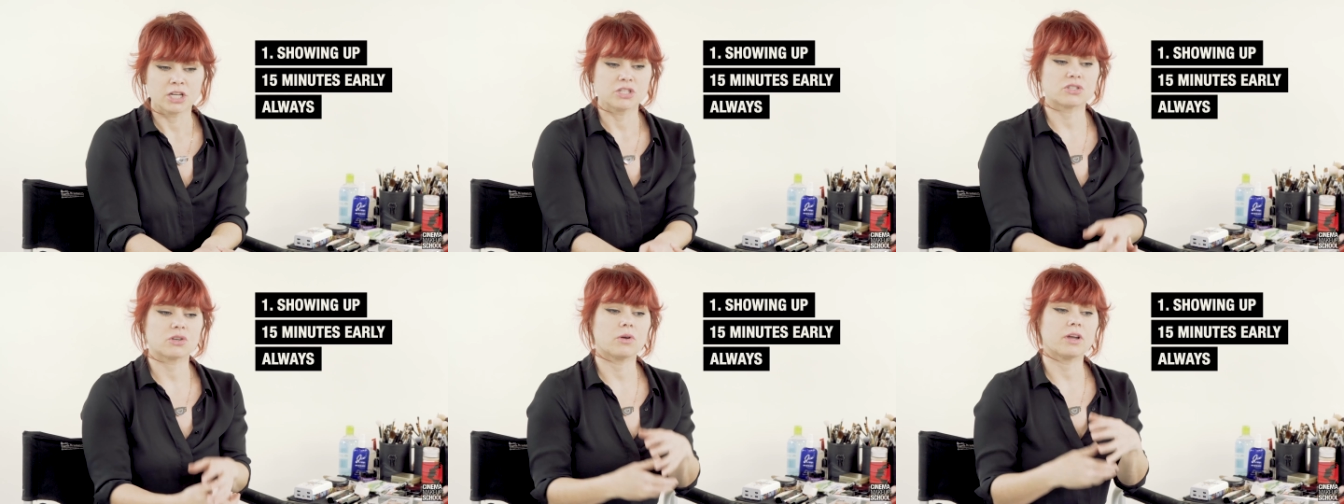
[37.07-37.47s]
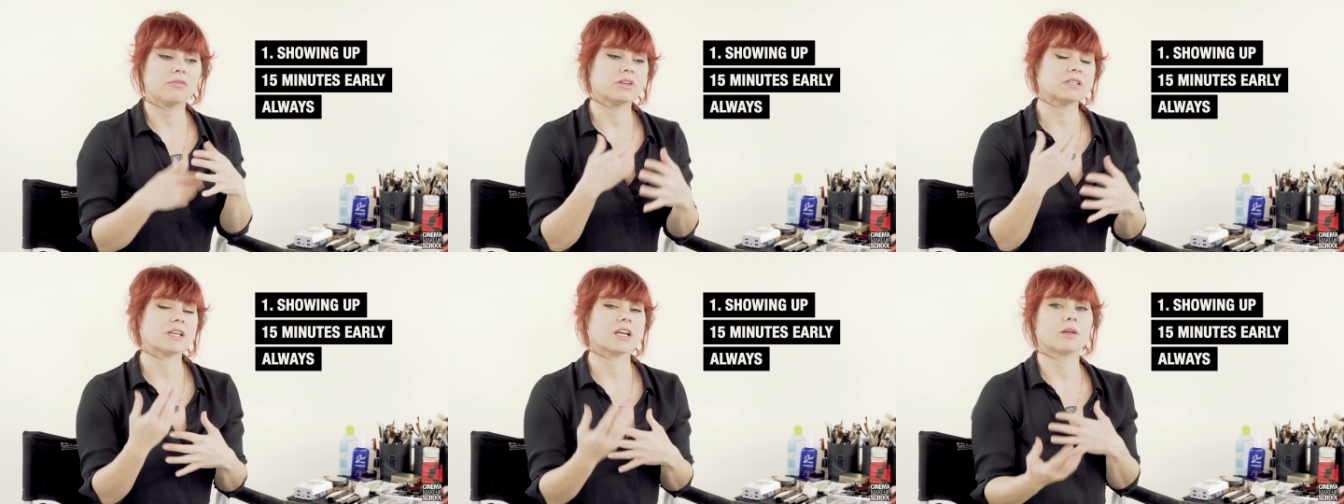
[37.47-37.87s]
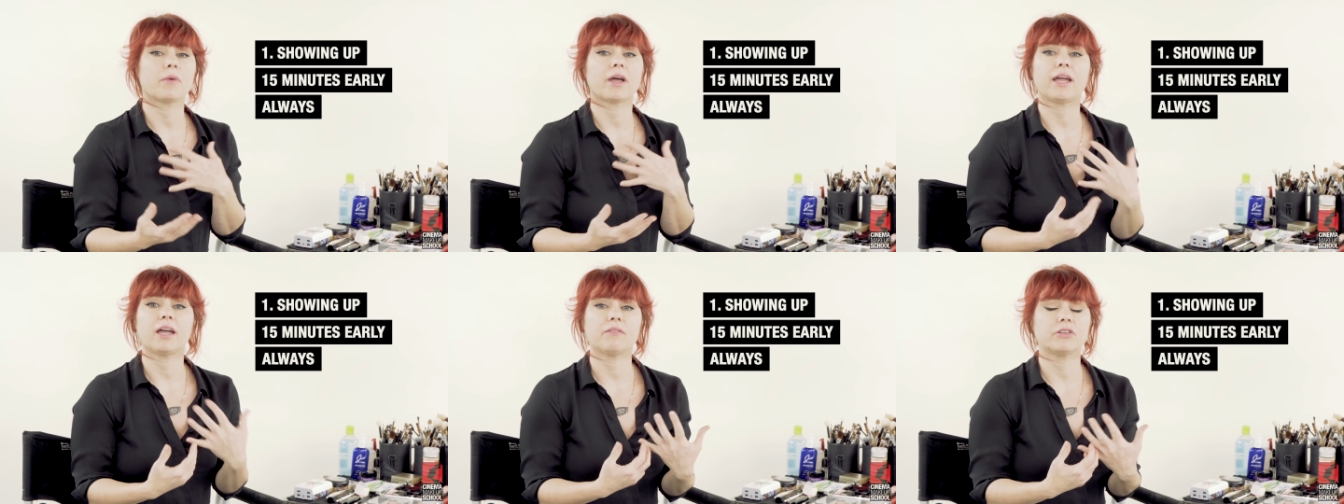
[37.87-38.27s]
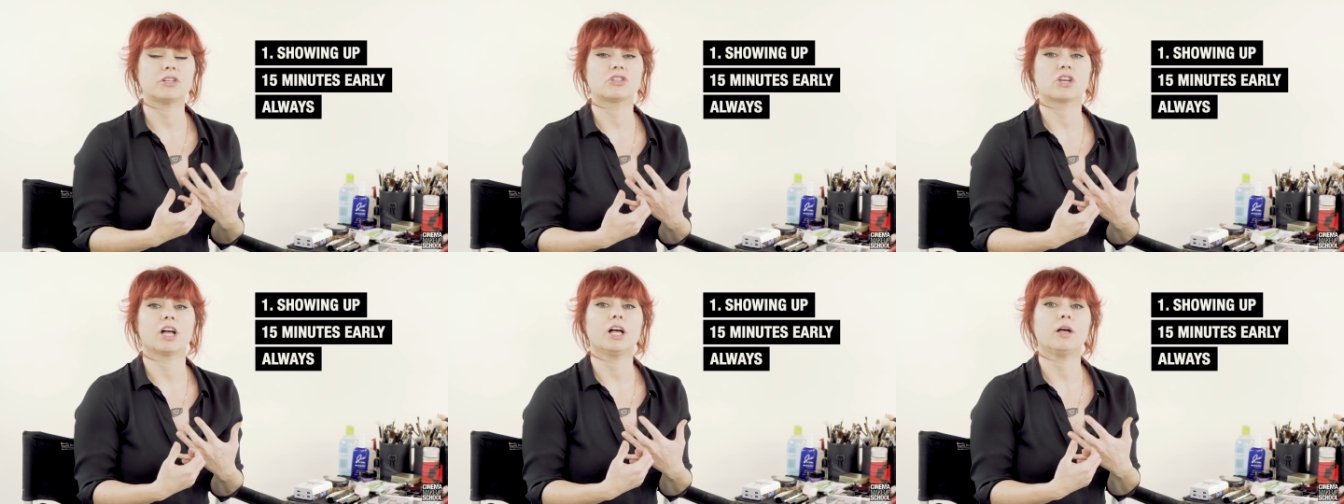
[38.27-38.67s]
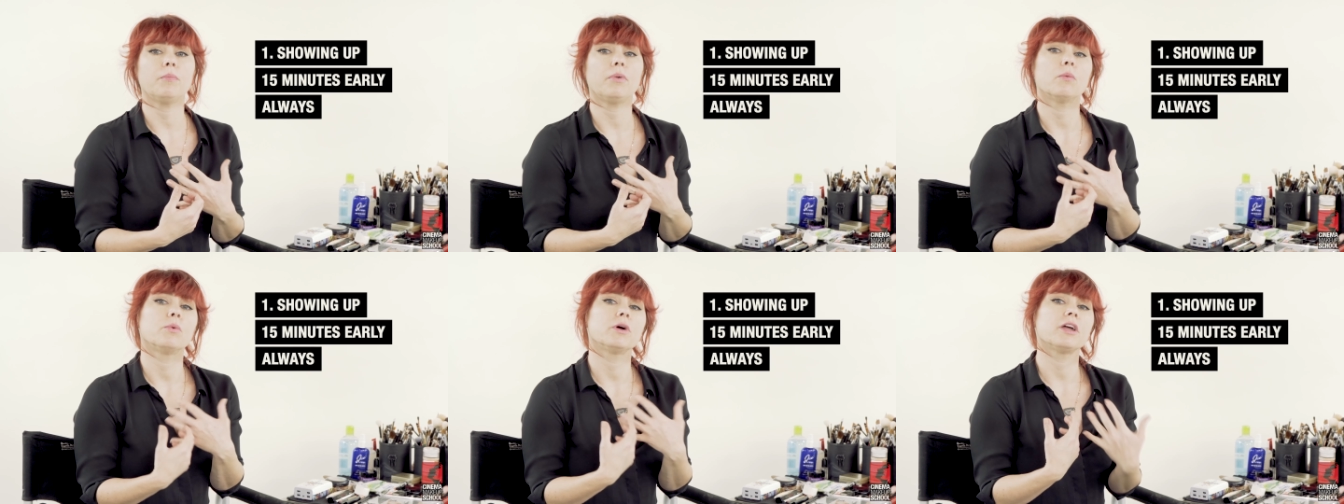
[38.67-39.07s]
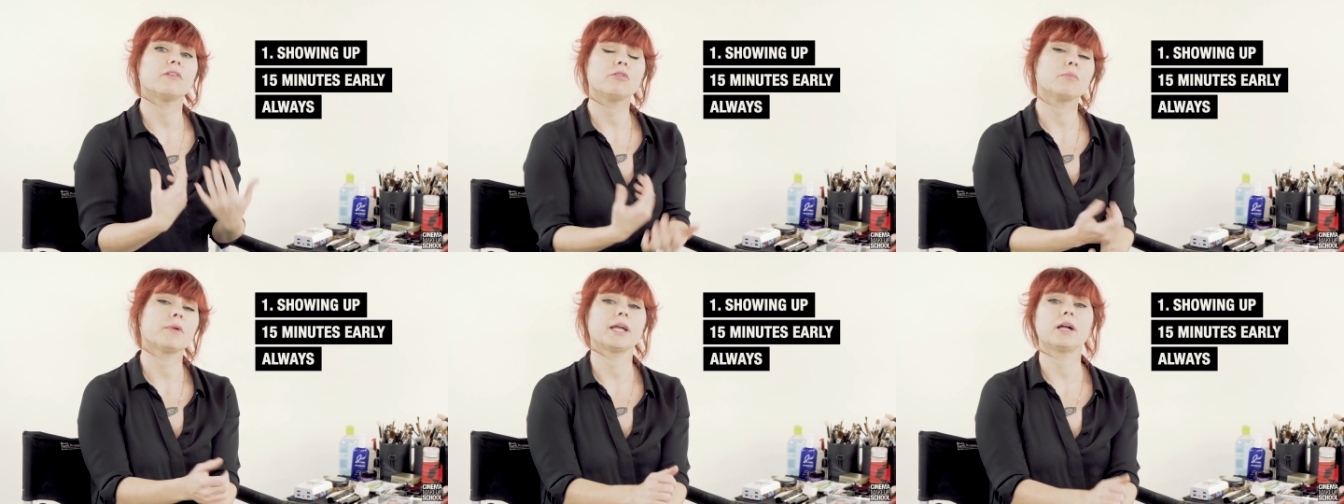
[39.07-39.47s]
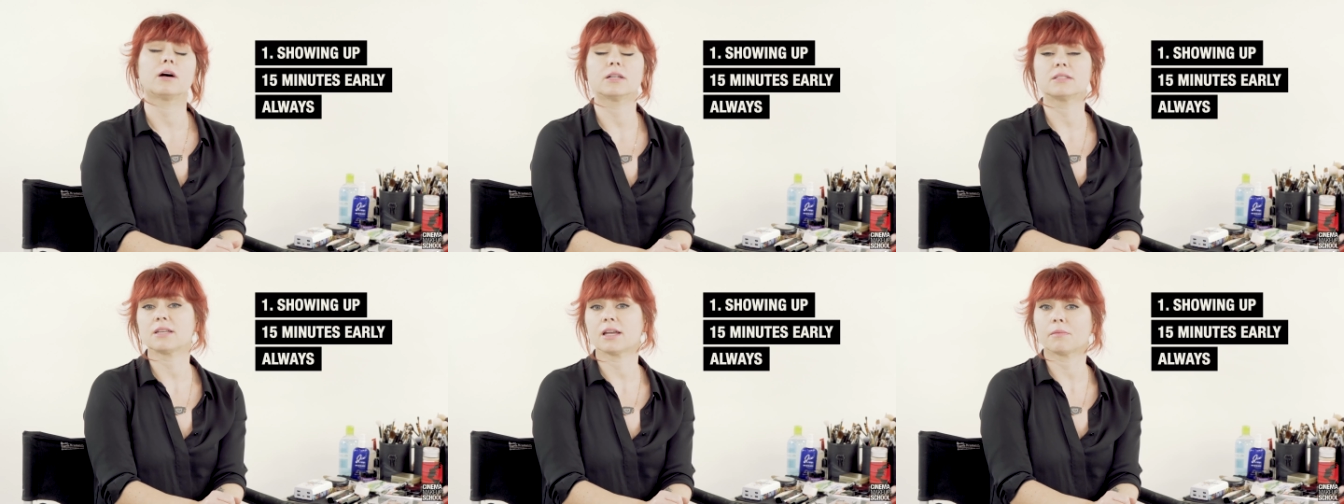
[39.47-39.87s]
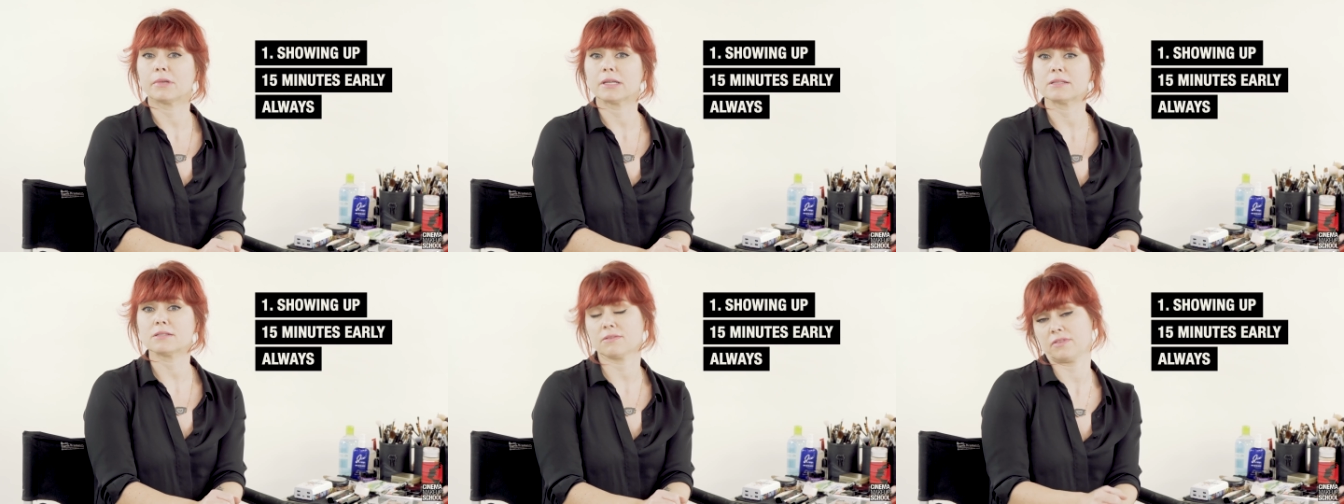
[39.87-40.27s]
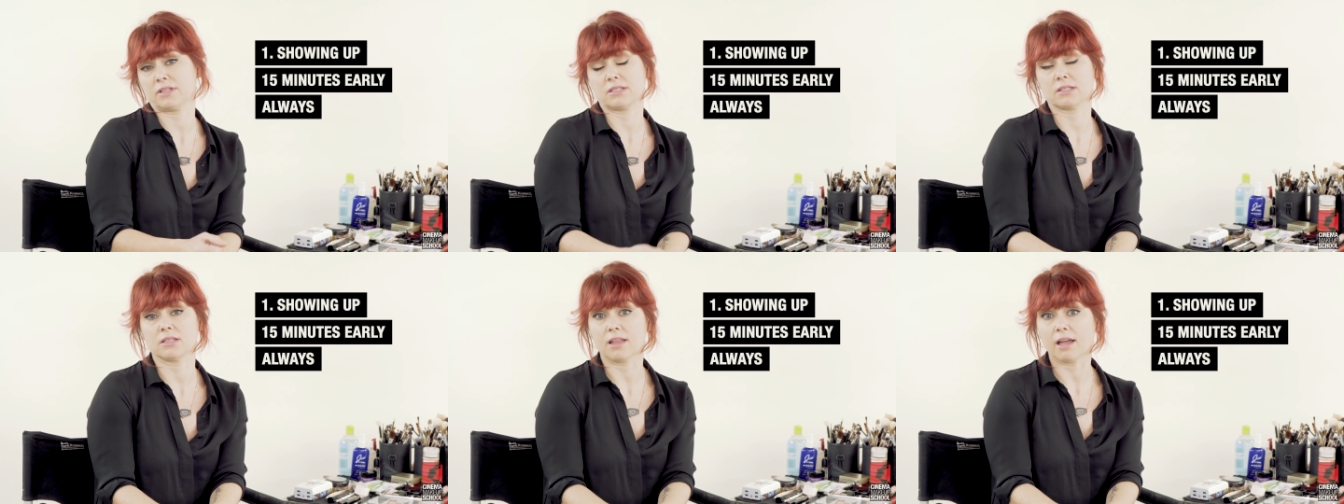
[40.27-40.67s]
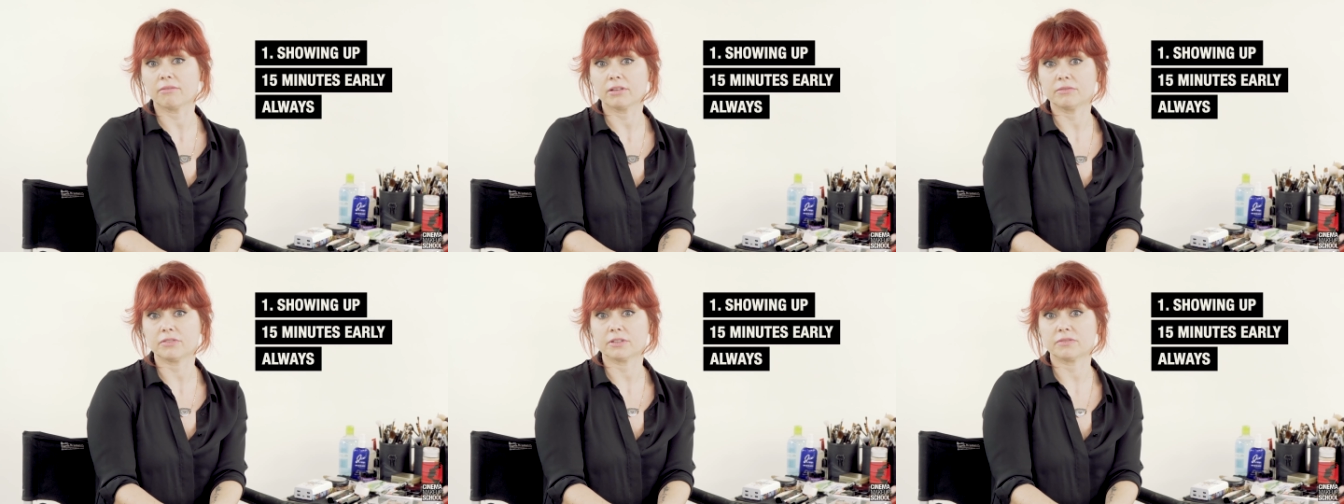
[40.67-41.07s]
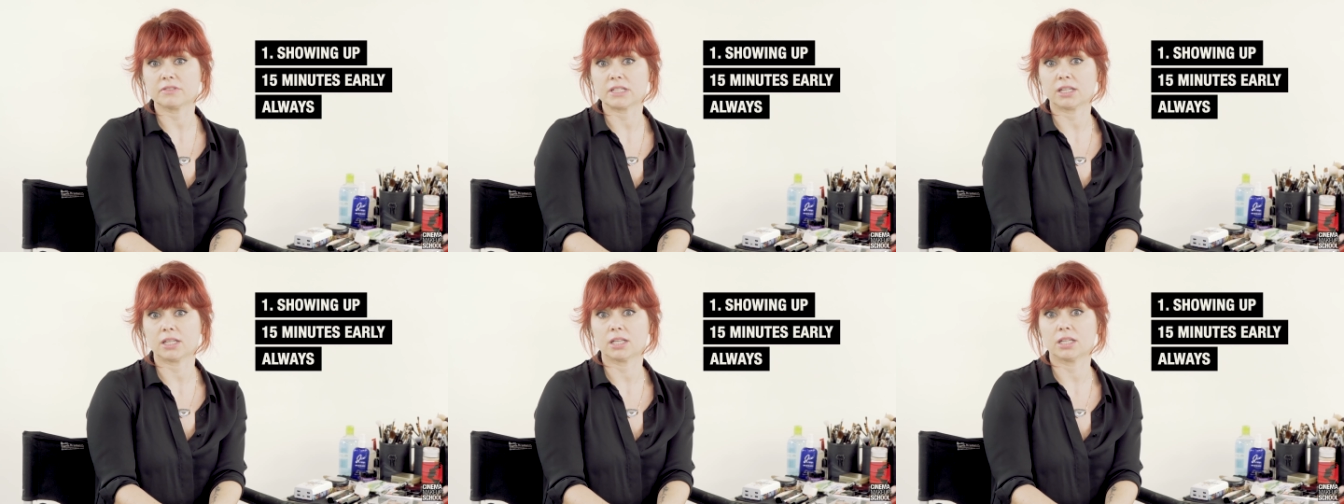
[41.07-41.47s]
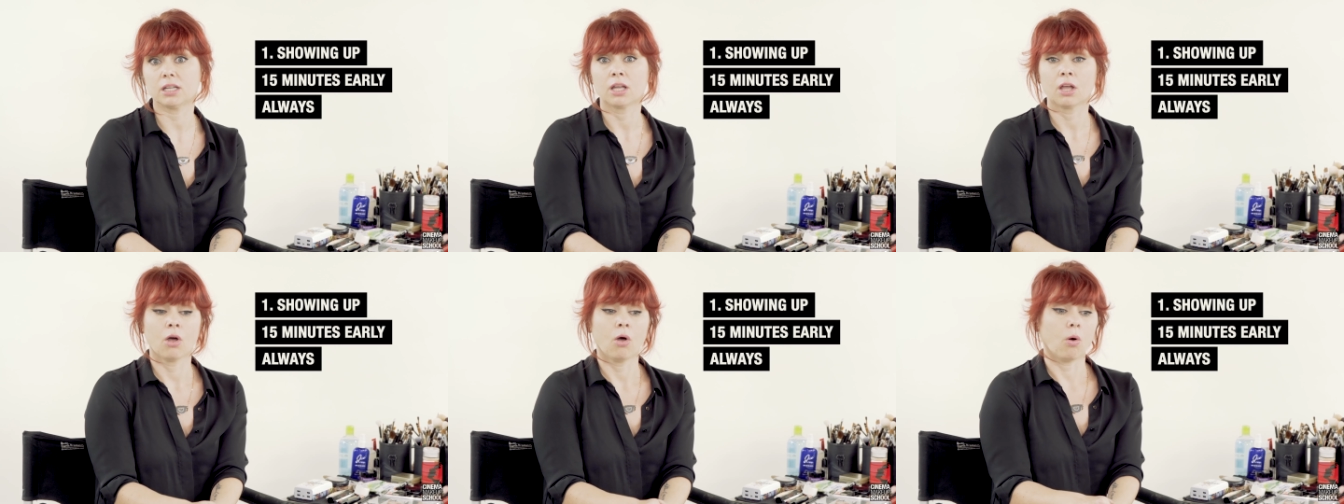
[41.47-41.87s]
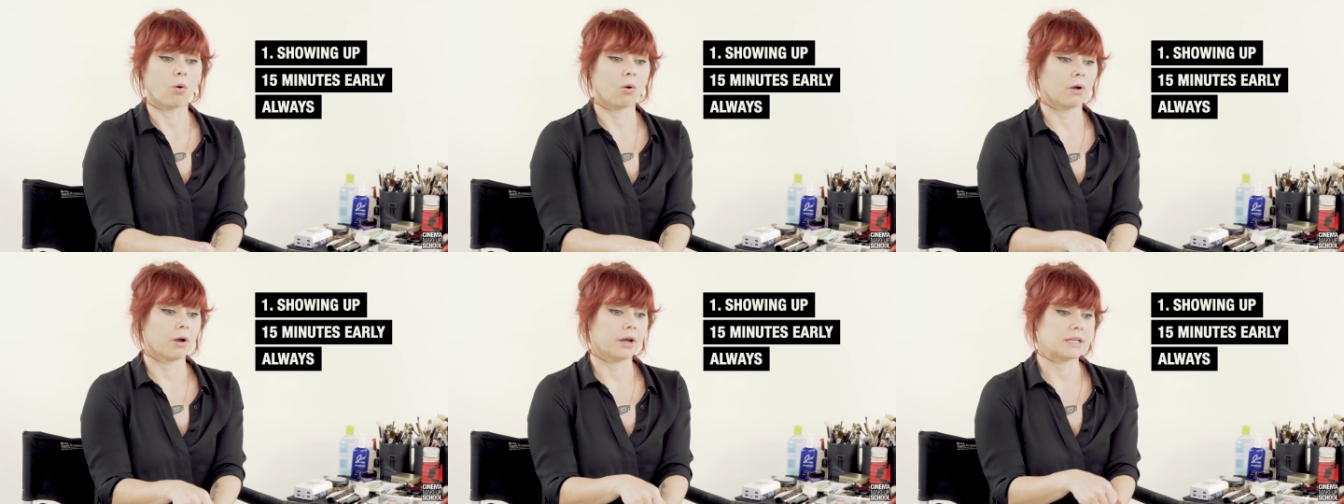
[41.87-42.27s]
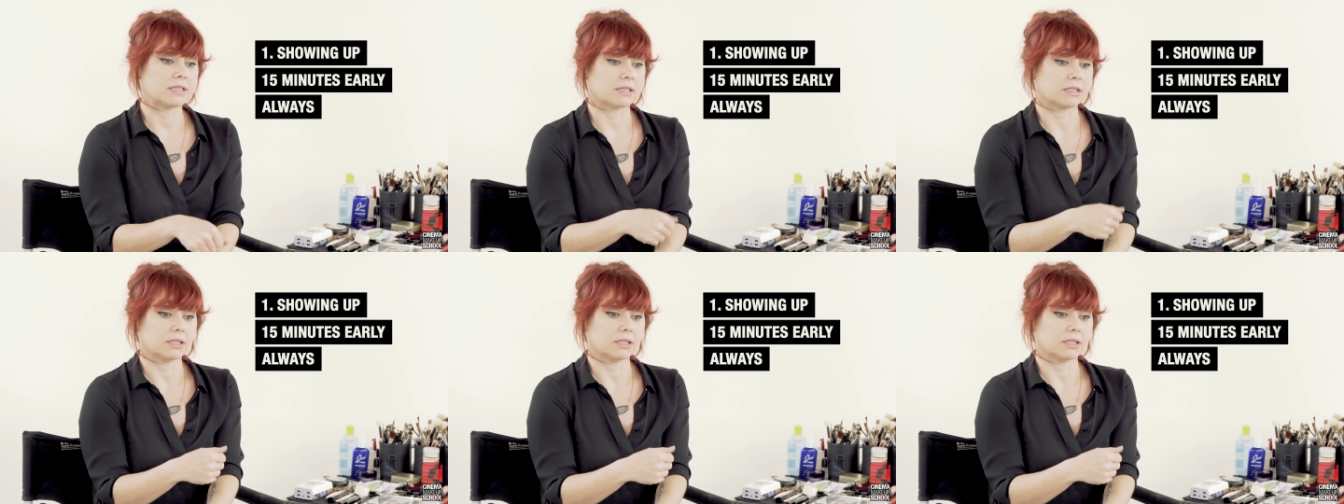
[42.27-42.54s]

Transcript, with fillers: So every time I have a job, whatever my call time is, if it's 11.15 or it's